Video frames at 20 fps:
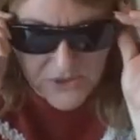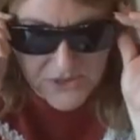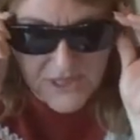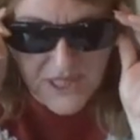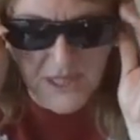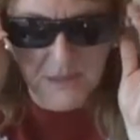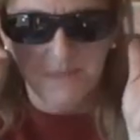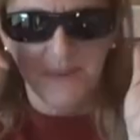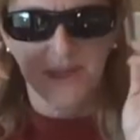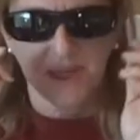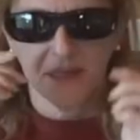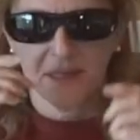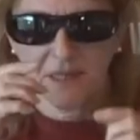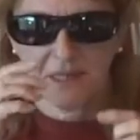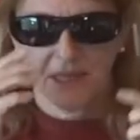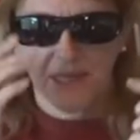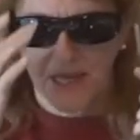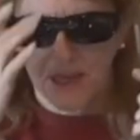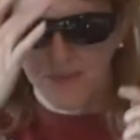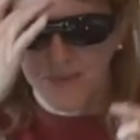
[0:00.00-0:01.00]
taping,
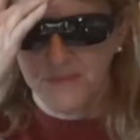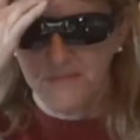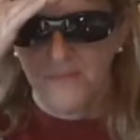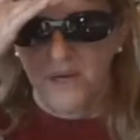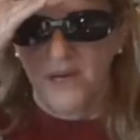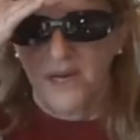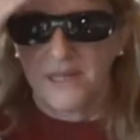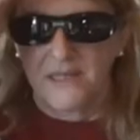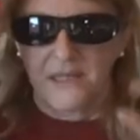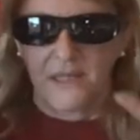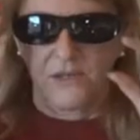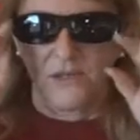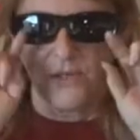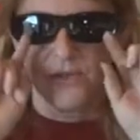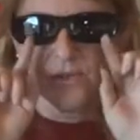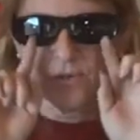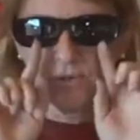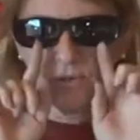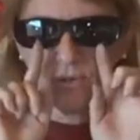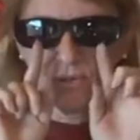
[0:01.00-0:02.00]
keep in mind
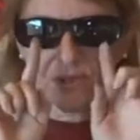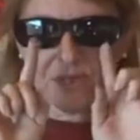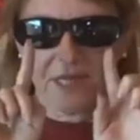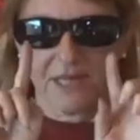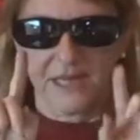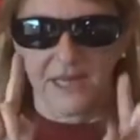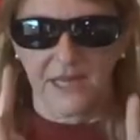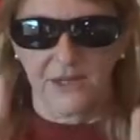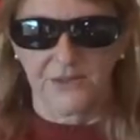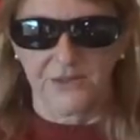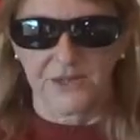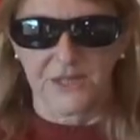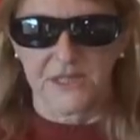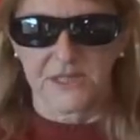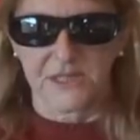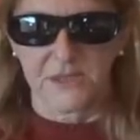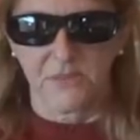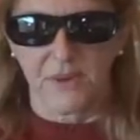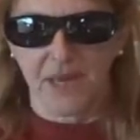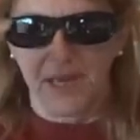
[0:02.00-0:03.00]
you're looking out
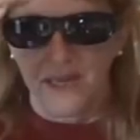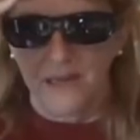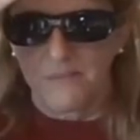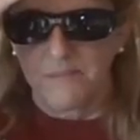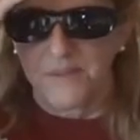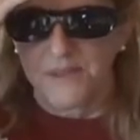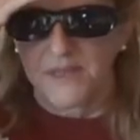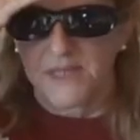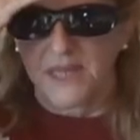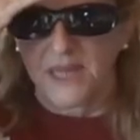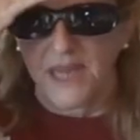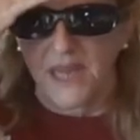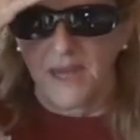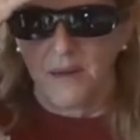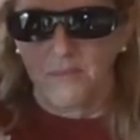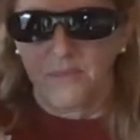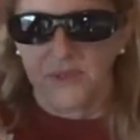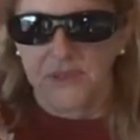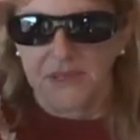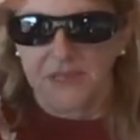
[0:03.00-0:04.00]
this way, but the
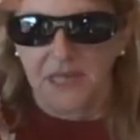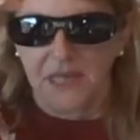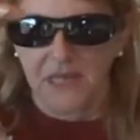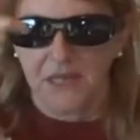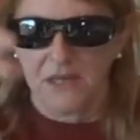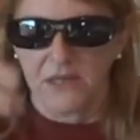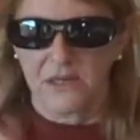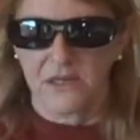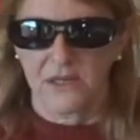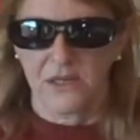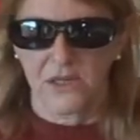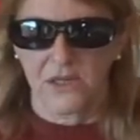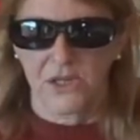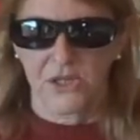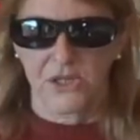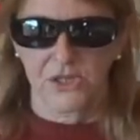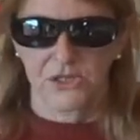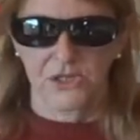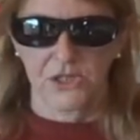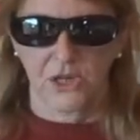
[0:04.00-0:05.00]
camera's here.
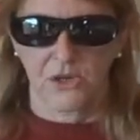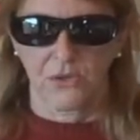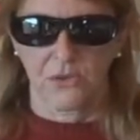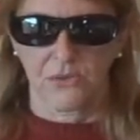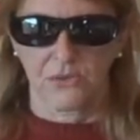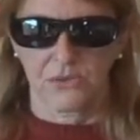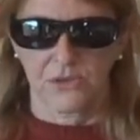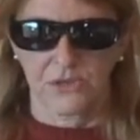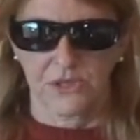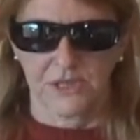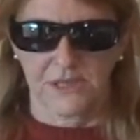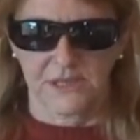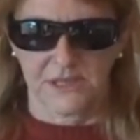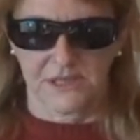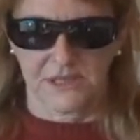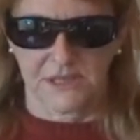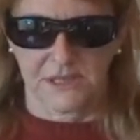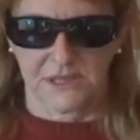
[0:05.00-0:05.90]
So just